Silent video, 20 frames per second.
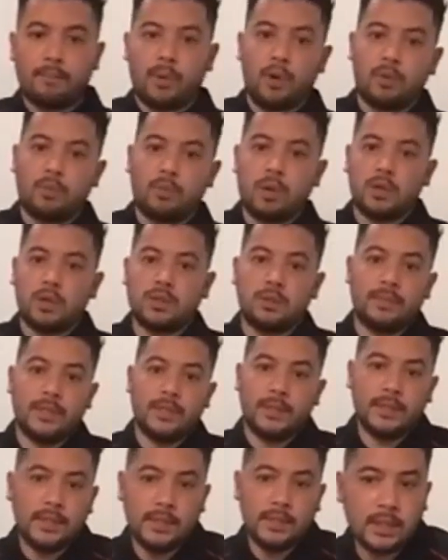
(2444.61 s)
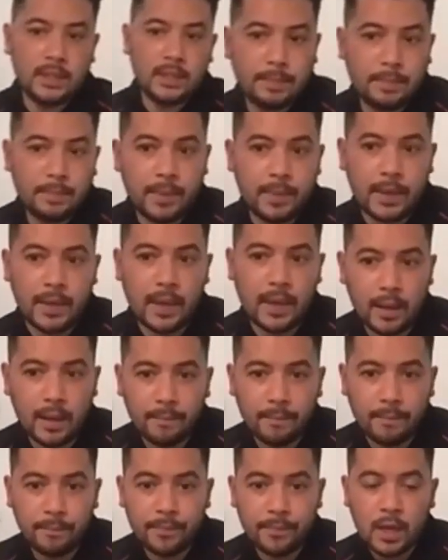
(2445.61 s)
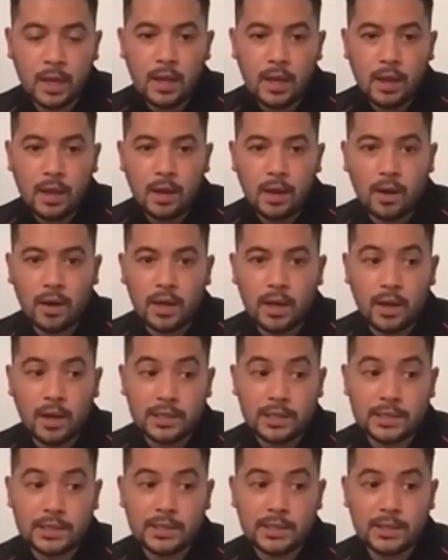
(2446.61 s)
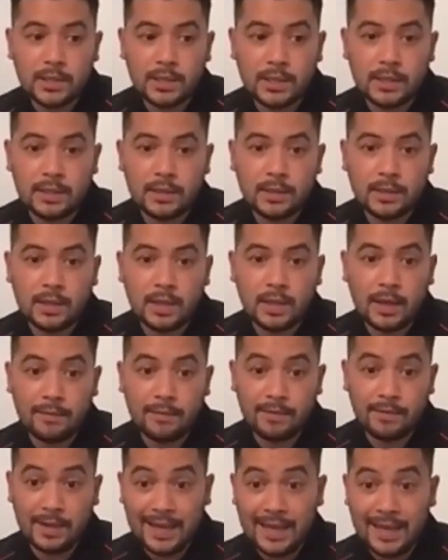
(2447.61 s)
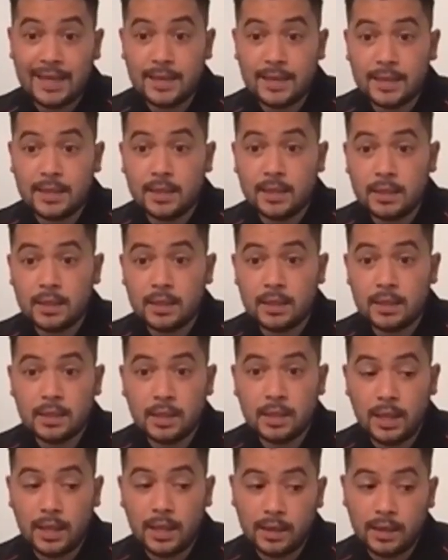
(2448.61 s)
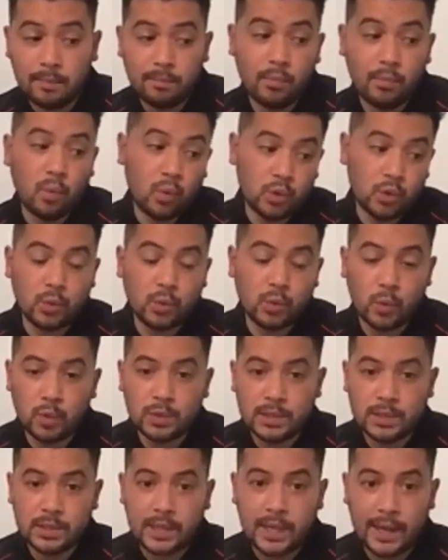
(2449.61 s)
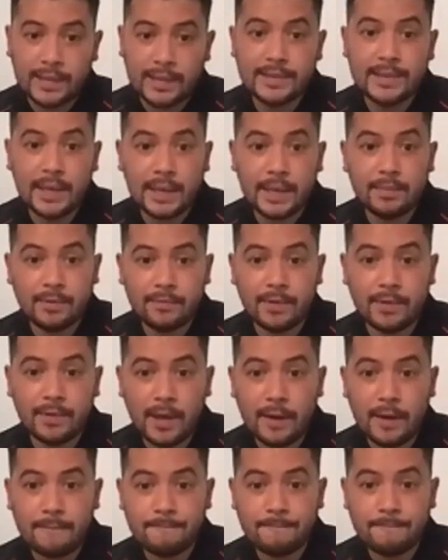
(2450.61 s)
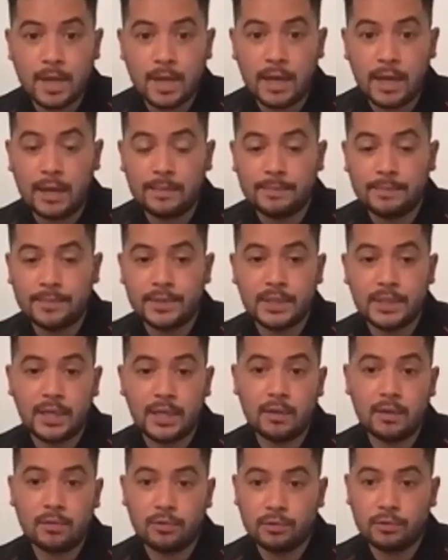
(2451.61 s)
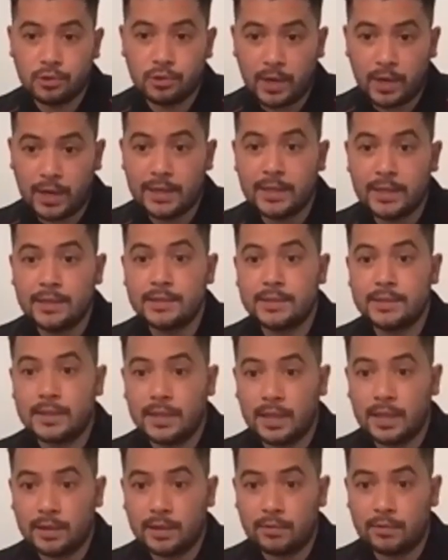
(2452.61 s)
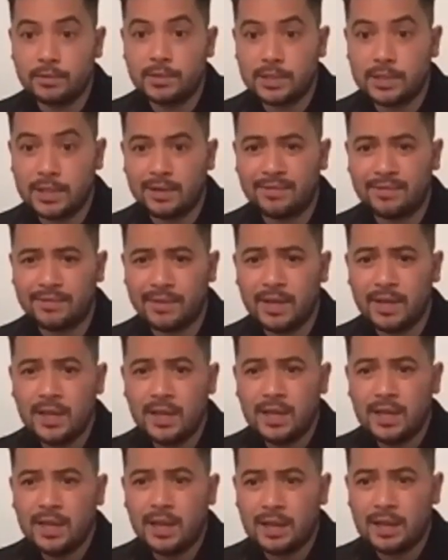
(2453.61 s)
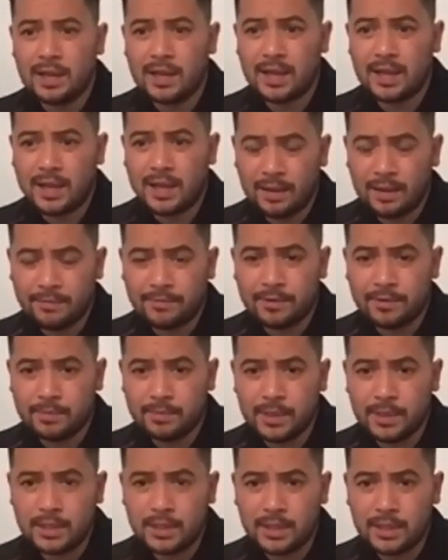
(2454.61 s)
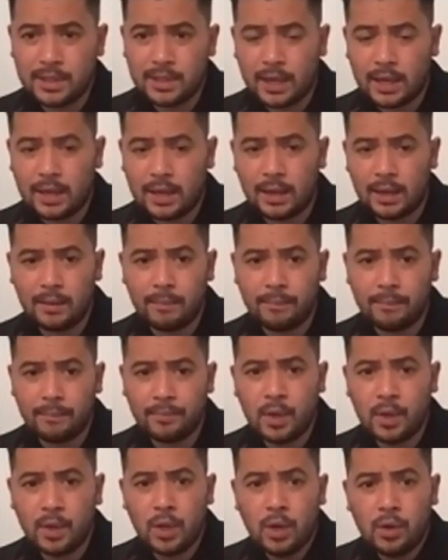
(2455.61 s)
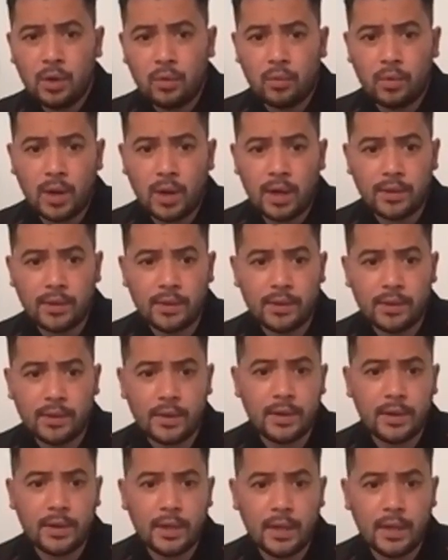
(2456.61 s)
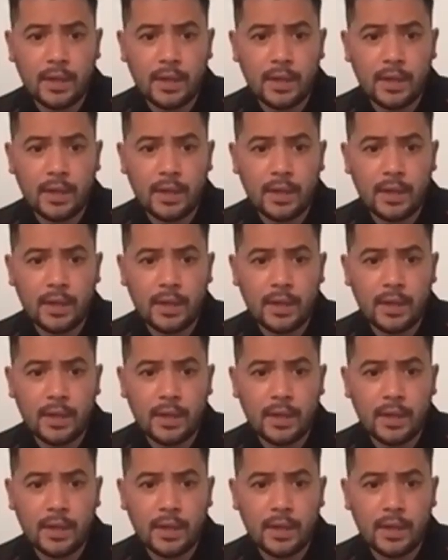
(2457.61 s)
possibilities. But I certainly have lately lent more towards K-tape for that, to get through trainings and get through stuff comfortably, rather than